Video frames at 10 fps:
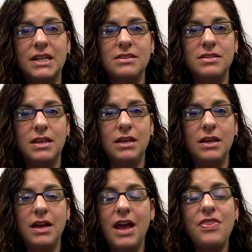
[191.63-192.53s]
C,
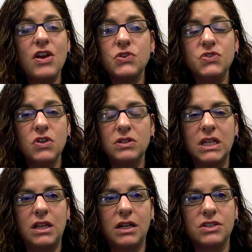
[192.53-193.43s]
they are certainly
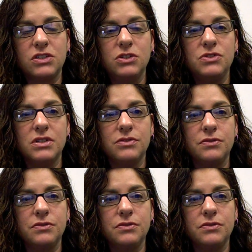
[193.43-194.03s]
not exclusive.